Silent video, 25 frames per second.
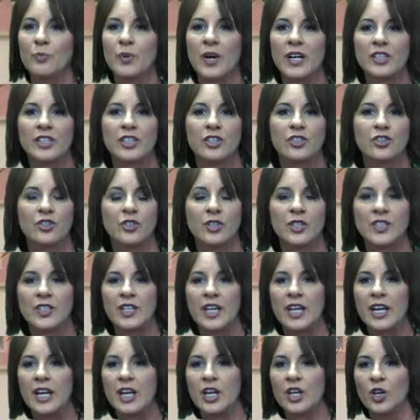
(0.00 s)
practitioners
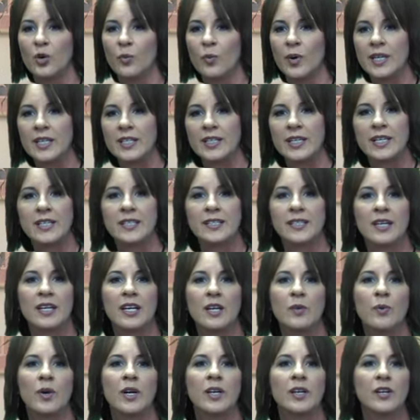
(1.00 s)
say you don't want to test
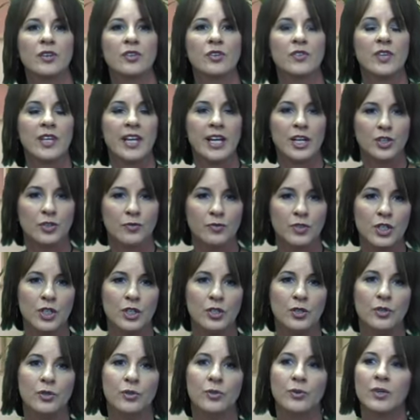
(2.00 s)
anyone under the age of
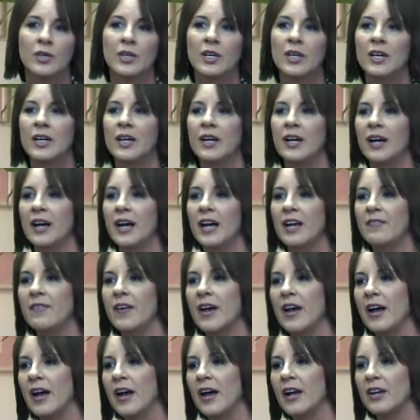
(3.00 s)
2. I've
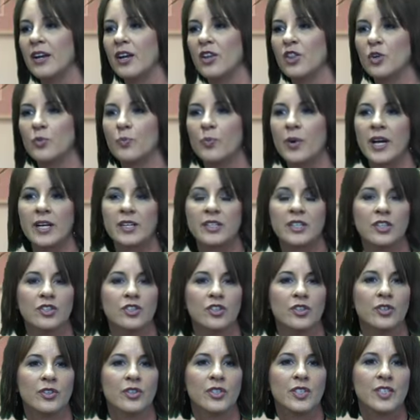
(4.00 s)
had other
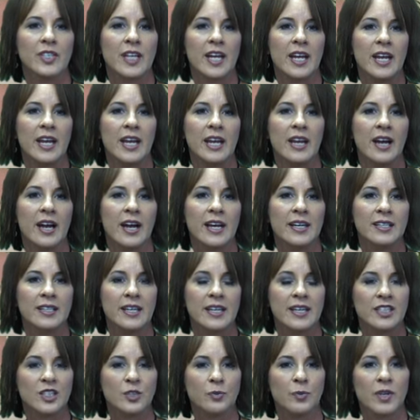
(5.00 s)
practitioners say I
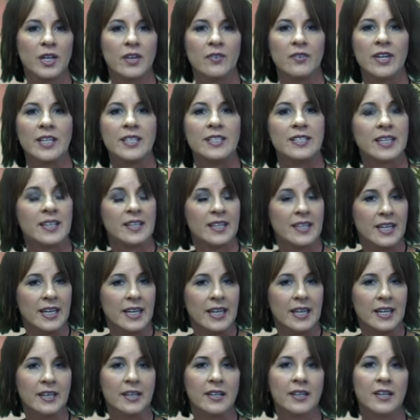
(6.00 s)
test whenever I see the
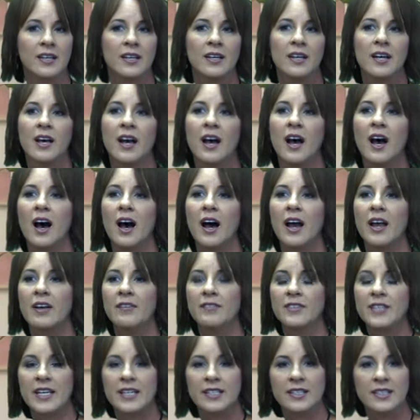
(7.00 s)
need. I
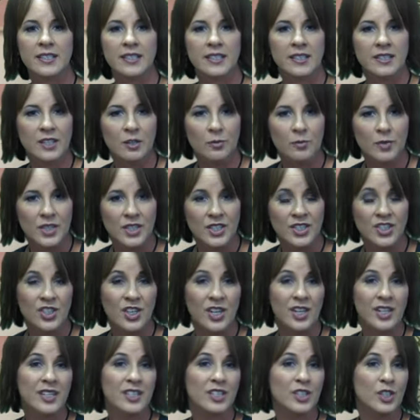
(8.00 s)
have tested someone as
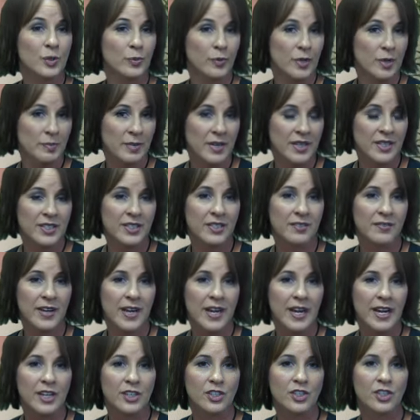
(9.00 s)
young as 3 months of
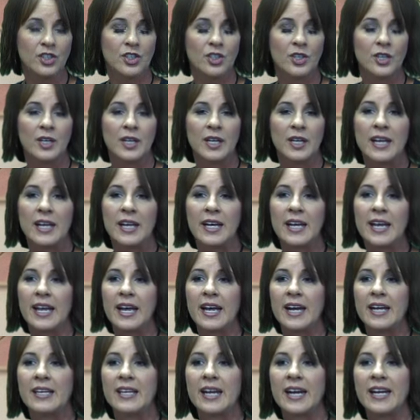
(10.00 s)
age.
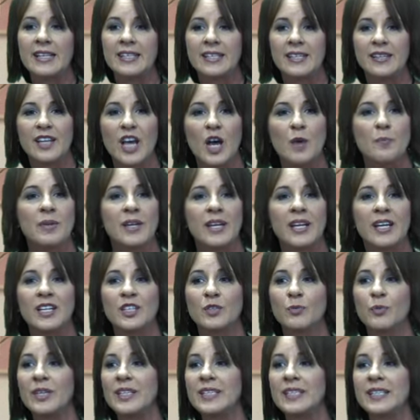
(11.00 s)
And I did that
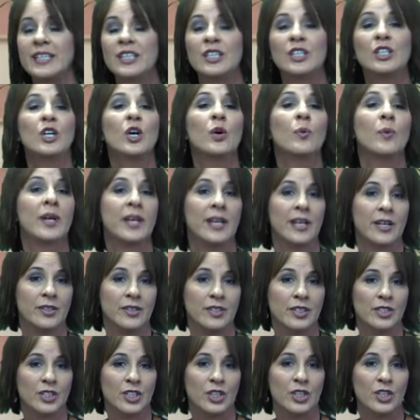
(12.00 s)
because we didn't know what
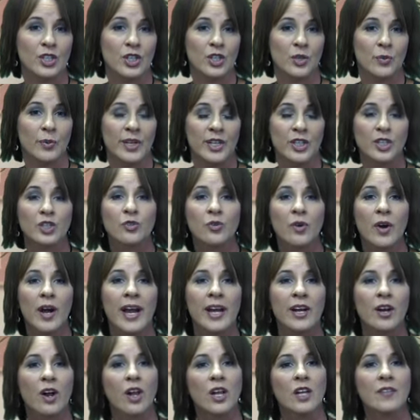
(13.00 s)
else to do. We had
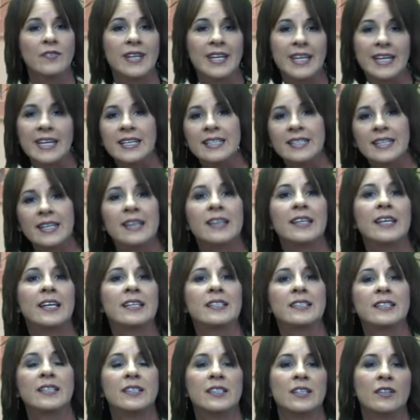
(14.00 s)
tried all of the easy
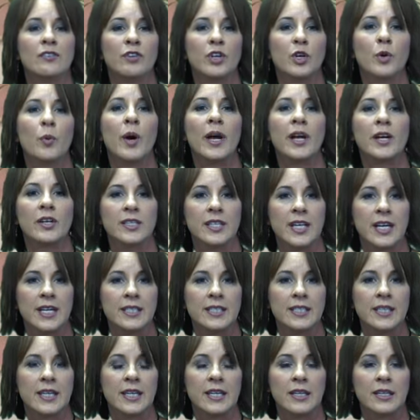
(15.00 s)
things that didn't require
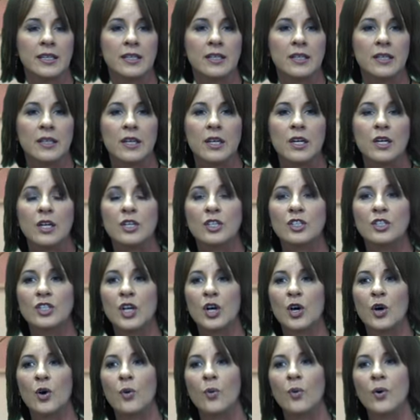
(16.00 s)
testing.
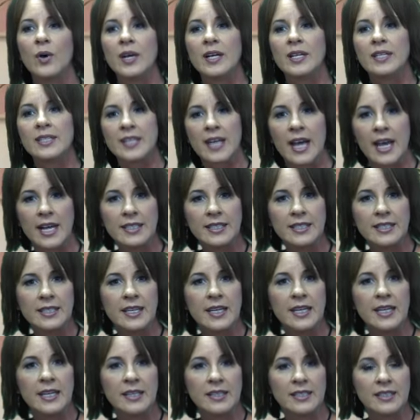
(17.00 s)
So
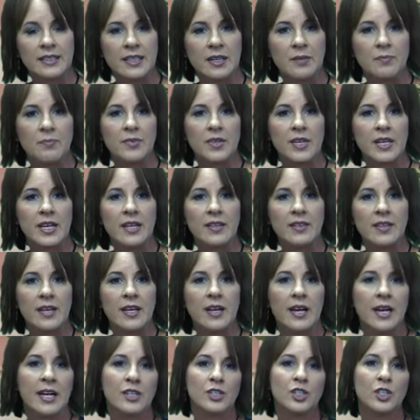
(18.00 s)
testing is something
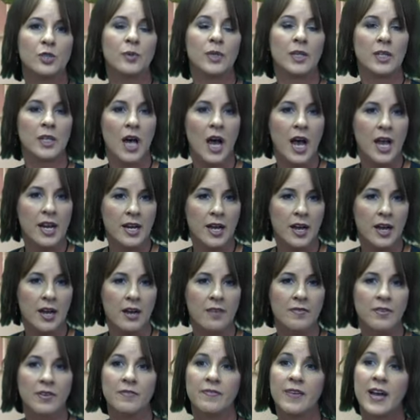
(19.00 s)
that I do a lot
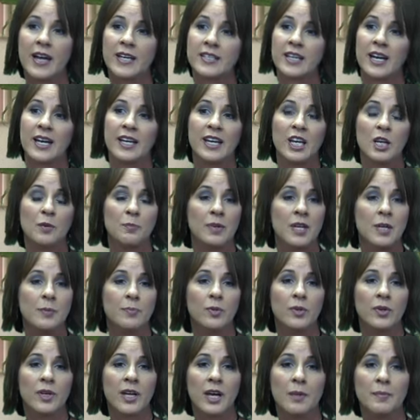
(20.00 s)
of. In fact, I get
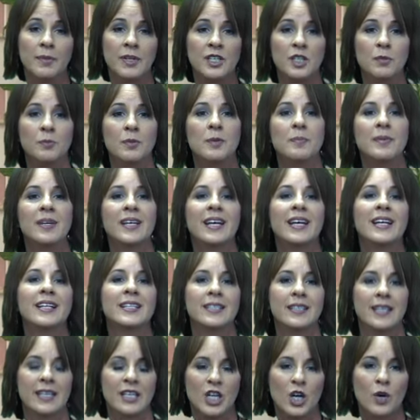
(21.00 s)
people coming to me because
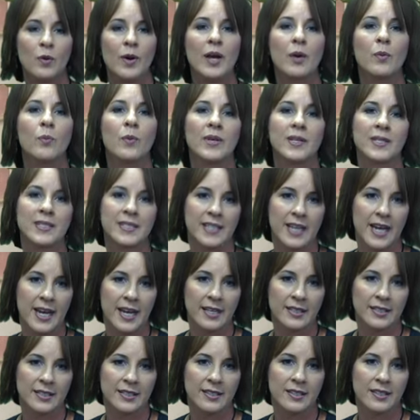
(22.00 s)
they know I will
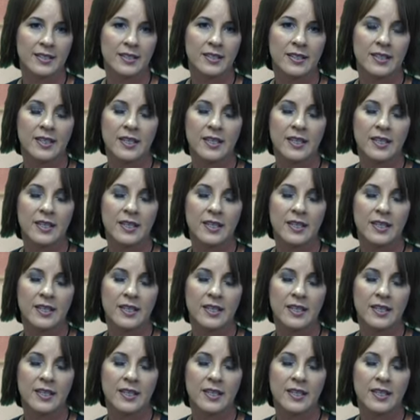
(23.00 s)
test.